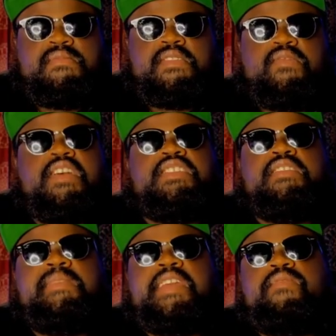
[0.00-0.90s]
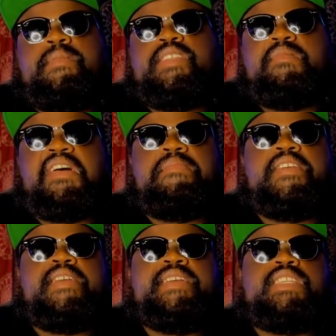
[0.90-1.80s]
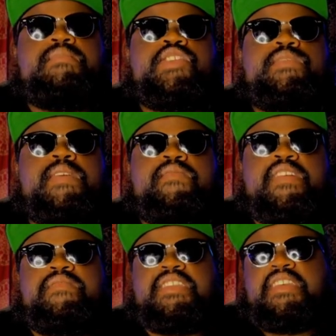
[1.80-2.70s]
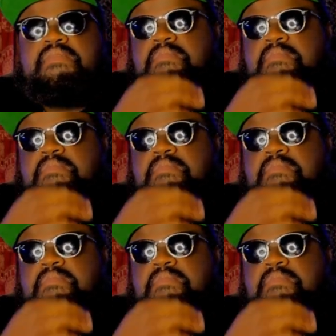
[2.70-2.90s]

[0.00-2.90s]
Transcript: Do I still believe women should be our pregnant and men should pay for everything?